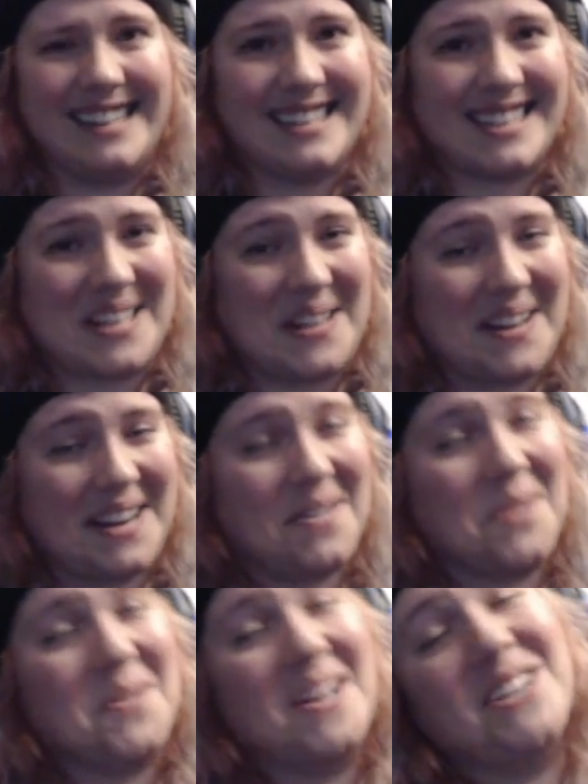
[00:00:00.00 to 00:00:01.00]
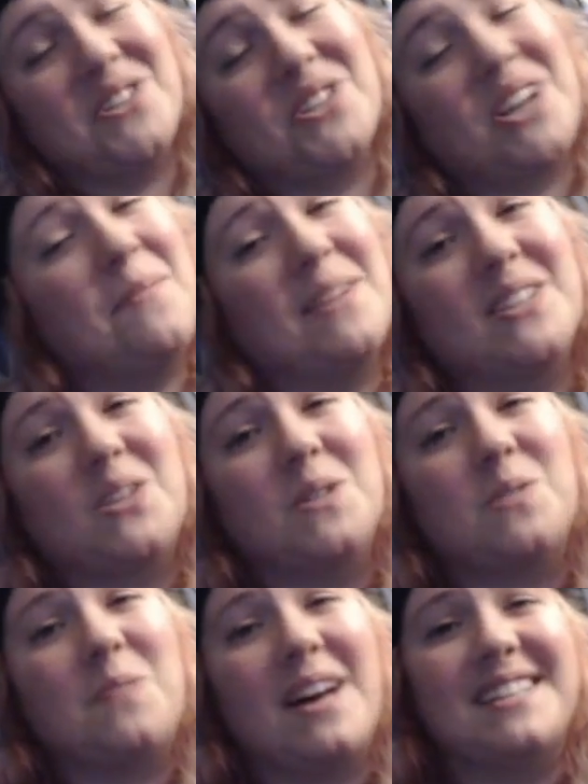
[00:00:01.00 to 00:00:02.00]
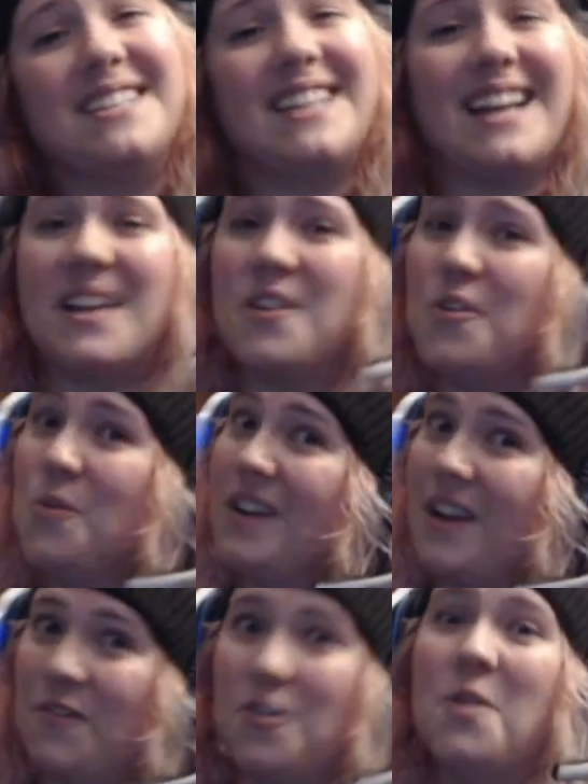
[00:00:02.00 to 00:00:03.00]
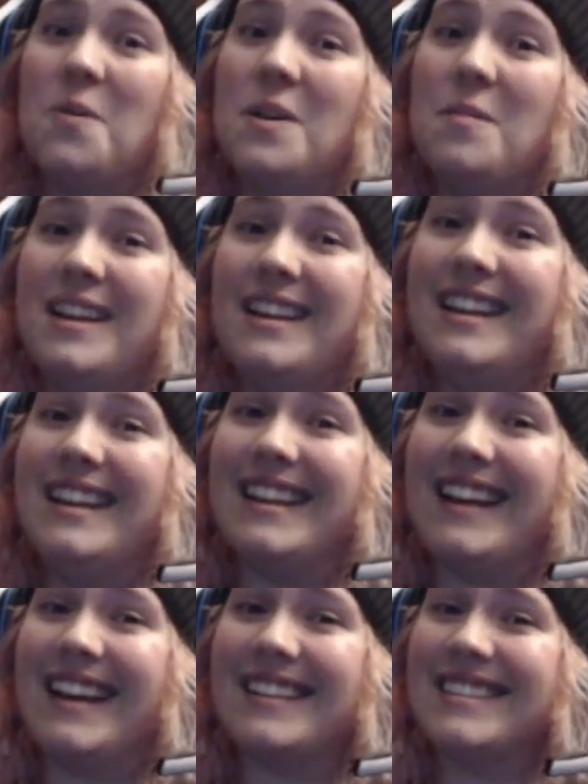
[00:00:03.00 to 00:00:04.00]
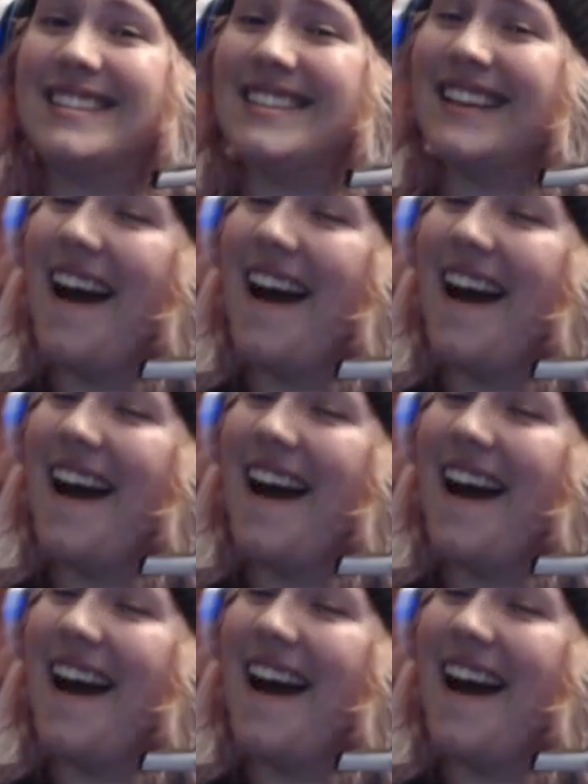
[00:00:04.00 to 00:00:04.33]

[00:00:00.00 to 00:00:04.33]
So long, everyone. Try and make someone smile today. You never know when you might need it next.